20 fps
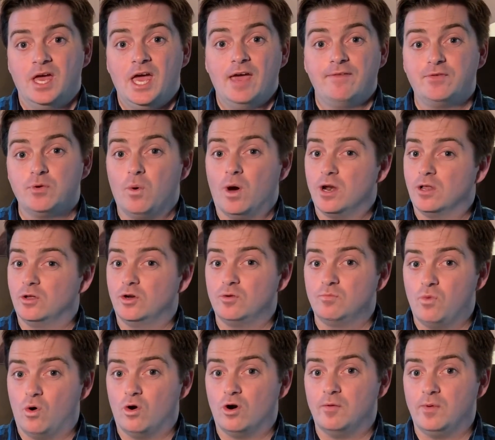If you want to
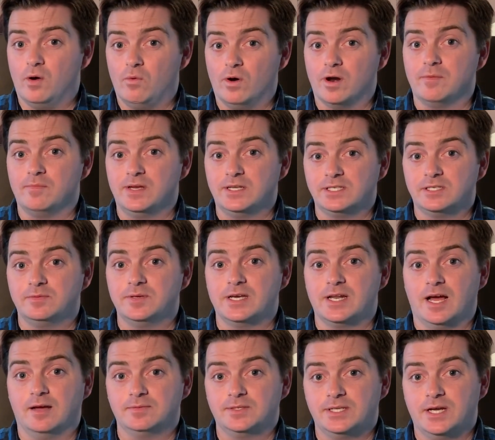learn more about what it means to be
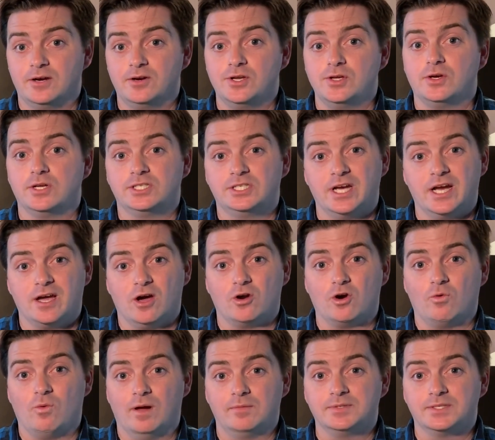an Upstander, you can check out
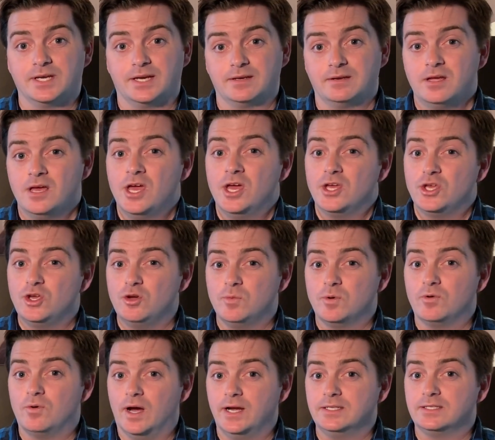our website,
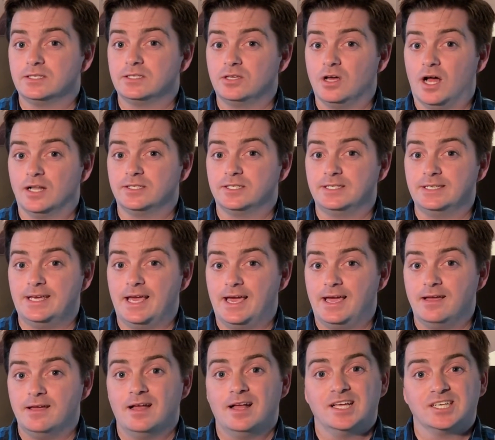
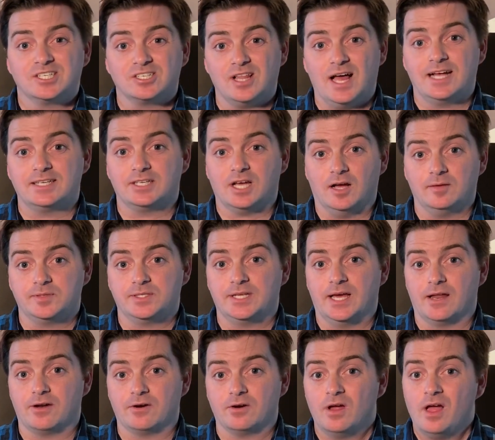
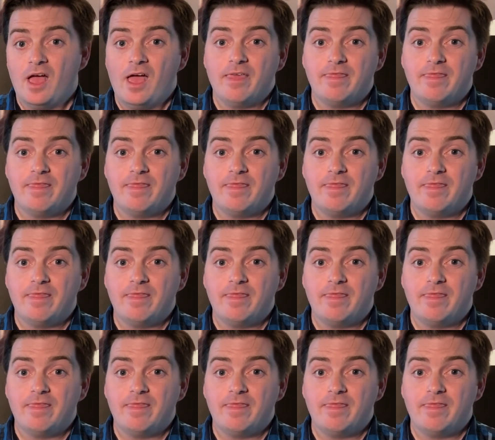humanrights.ca/Upstander.